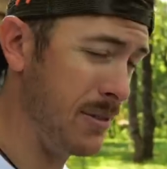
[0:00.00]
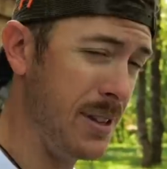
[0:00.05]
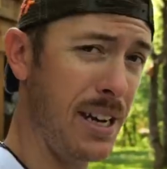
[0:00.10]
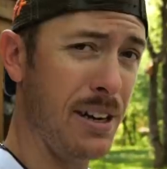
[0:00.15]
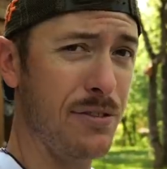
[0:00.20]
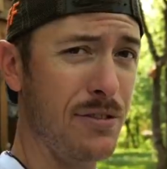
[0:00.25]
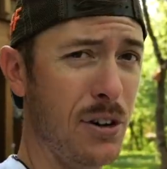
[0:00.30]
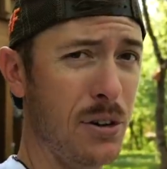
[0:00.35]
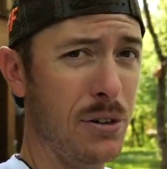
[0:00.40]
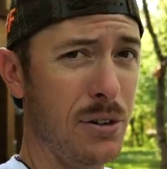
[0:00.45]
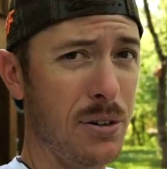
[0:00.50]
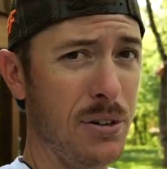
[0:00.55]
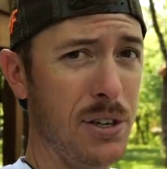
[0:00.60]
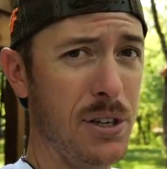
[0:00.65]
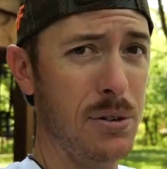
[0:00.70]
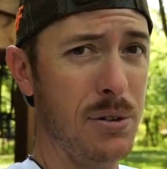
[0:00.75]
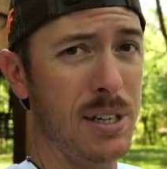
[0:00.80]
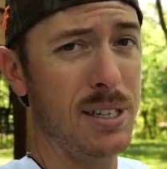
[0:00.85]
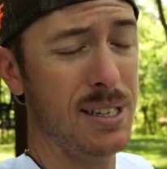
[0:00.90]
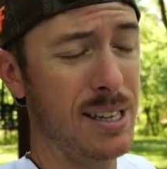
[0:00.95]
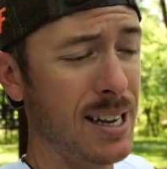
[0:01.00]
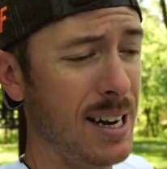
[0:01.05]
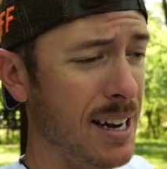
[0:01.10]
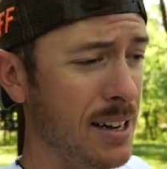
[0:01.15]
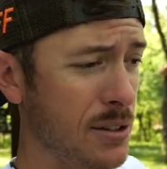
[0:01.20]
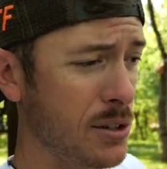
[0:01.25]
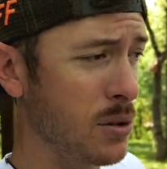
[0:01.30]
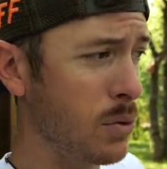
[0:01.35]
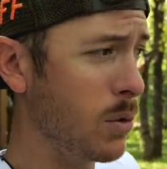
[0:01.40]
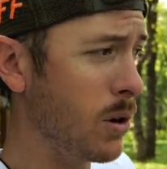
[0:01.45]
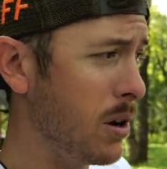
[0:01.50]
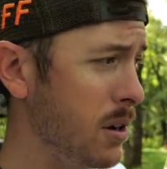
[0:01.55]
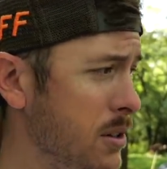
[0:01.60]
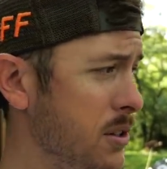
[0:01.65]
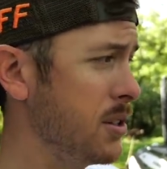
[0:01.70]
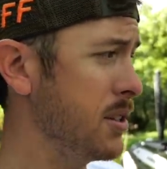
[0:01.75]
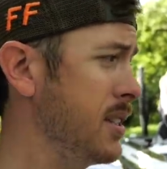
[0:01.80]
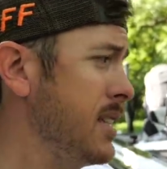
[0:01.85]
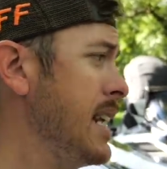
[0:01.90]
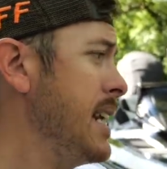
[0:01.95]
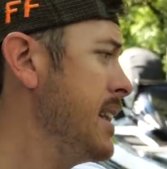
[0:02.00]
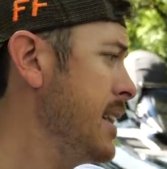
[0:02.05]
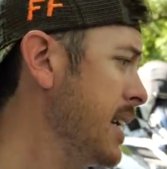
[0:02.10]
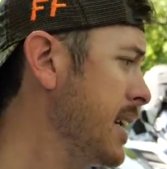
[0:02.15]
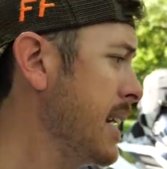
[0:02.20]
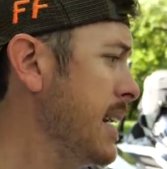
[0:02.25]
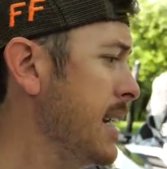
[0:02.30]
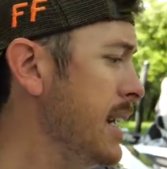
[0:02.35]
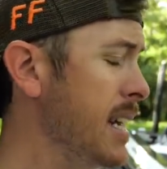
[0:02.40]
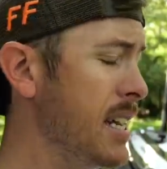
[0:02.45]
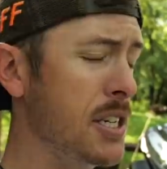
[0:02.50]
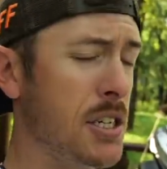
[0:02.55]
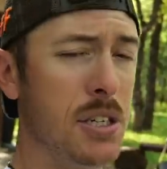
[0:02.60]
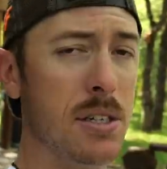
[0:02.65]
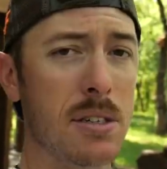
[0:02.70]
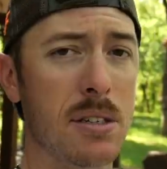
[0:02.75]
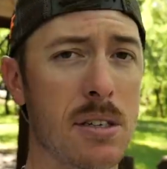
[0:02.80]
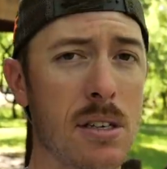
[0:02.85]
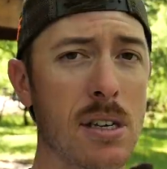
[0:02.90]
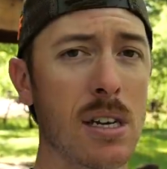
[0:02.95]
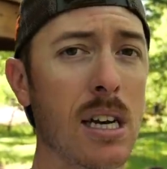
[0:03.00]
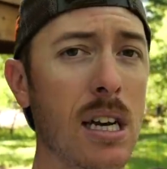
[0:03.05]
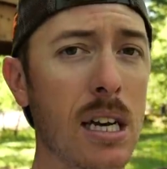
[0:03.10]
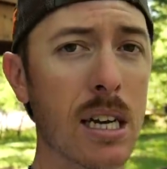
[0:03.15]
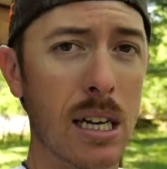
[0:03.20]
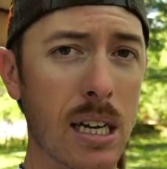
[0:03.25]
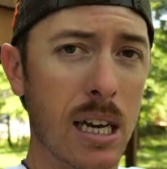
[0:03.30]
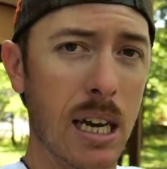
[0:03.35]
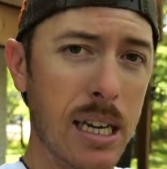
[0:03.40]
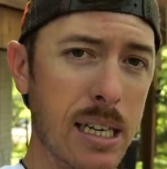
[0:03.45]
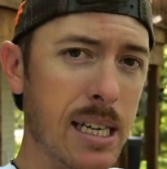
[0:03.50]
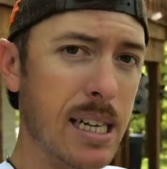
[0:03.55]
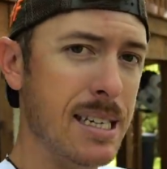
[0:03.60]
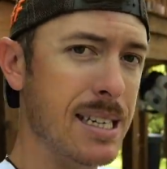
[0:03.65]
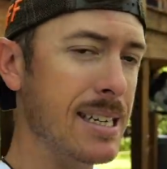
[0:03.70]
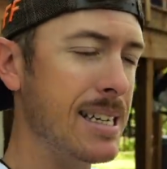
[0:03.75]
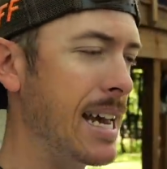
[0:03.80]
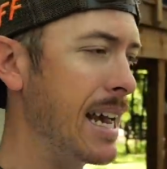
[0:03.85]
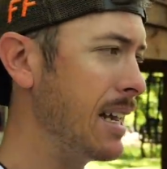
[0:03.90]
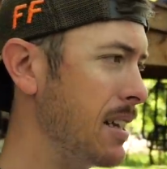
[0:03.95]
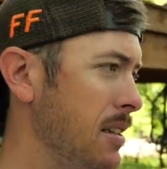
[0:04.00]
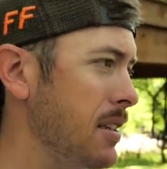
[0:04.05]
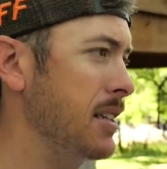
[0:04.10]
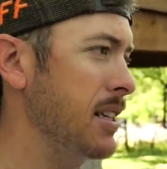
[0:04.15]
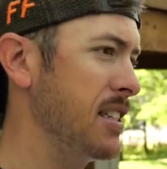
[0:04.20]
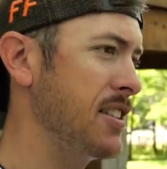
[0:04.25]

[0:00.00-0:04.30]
Without further ado, let's get out to the water, see the conditions, and get to dangling.